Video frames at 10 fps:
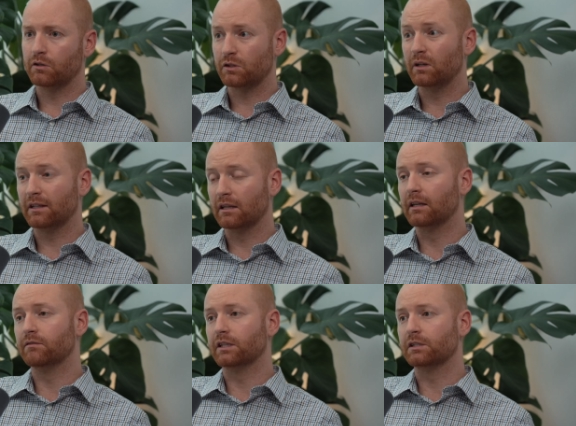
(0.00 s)
also like the
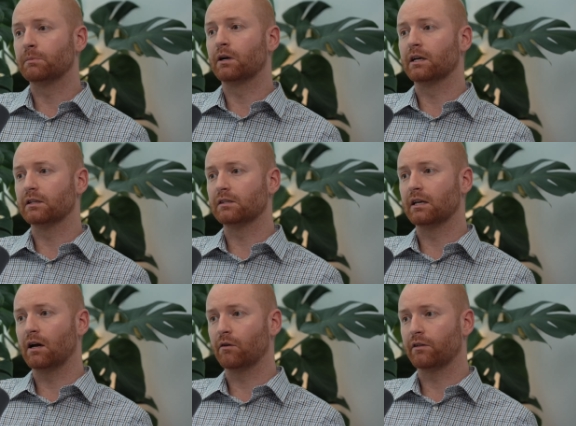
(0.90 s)
lived experience
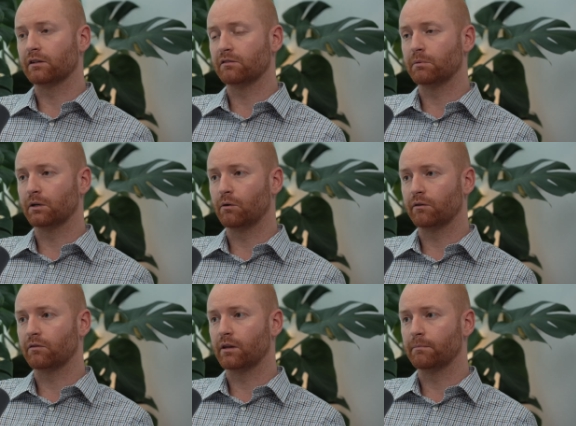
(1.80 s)
and how things have been going
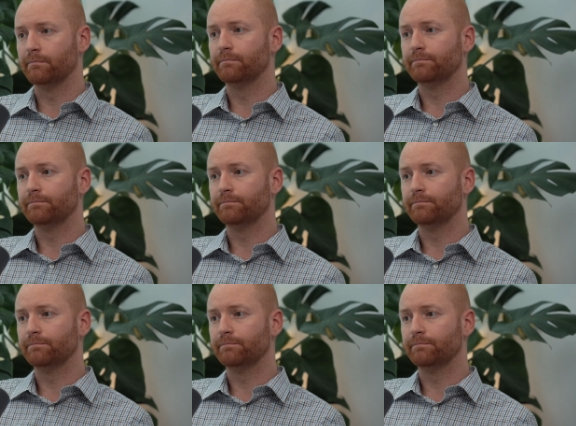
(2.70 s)
for them.